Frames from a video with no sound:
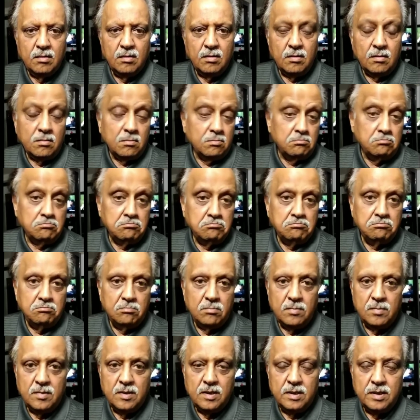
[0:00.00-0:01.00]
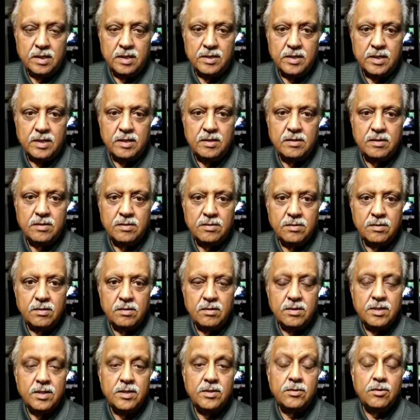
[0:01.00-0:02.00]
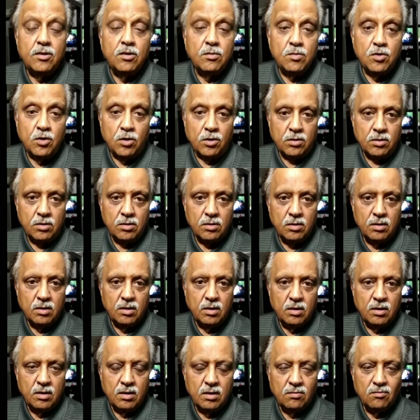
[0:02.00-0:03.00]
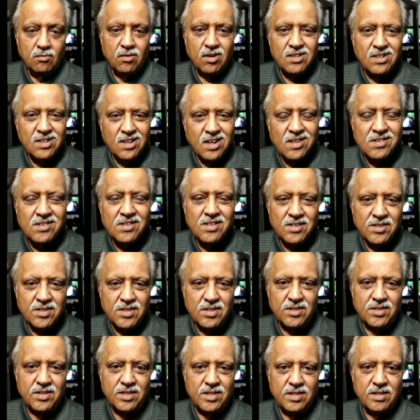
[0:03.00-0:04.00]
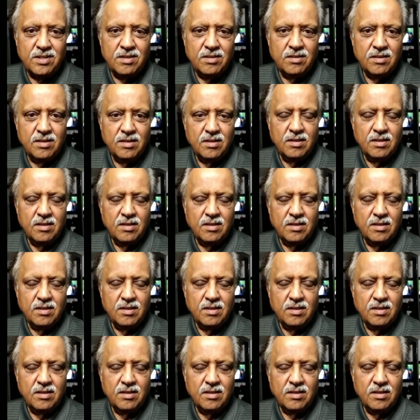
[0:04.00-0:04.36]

uh, they said, she is no more. What nonsense is it?